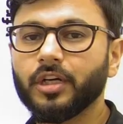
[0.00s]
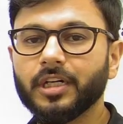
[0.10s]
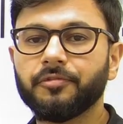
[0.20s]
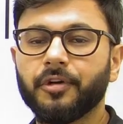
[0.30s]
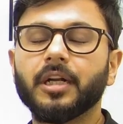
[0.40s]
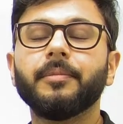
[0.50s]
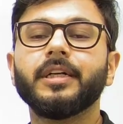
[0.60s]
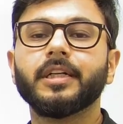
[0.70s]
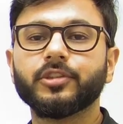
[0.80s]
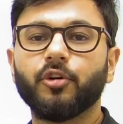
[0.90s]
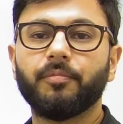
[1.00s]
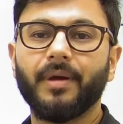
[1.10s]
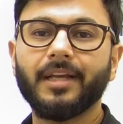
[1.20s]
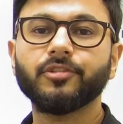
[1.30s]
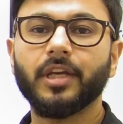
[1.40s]
fundamentals of
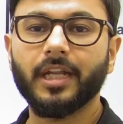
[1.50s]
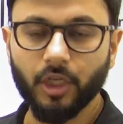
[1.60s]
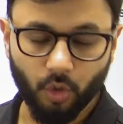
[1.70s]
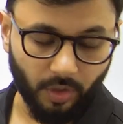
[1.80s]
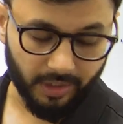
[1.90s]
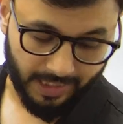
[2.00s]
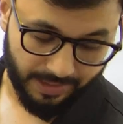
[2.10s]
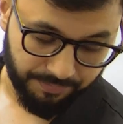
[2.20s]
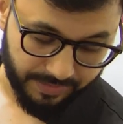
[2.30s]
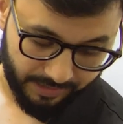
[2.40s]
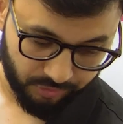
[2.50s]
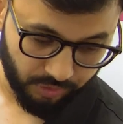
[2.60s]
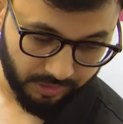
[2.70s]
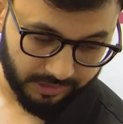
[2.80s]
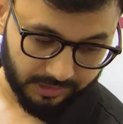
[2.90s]
banks and lower NPAs. So
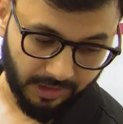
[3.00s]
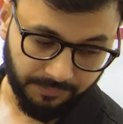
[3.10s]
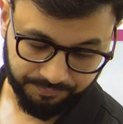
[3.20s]
this is a